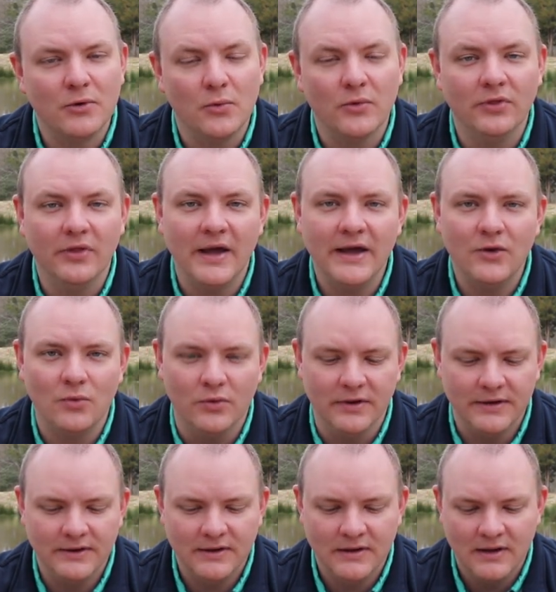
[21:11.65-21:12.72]
but would like
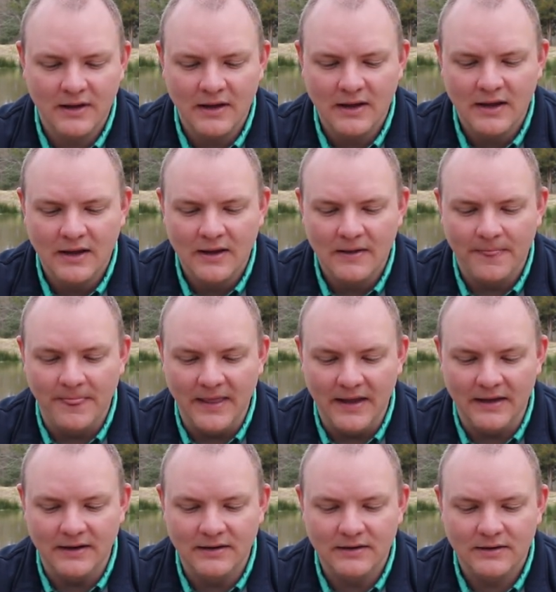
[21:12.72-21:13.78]
one,
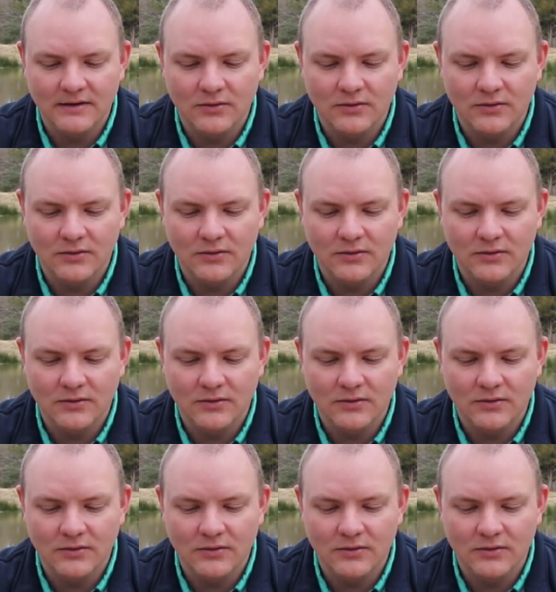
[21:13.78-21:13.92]
then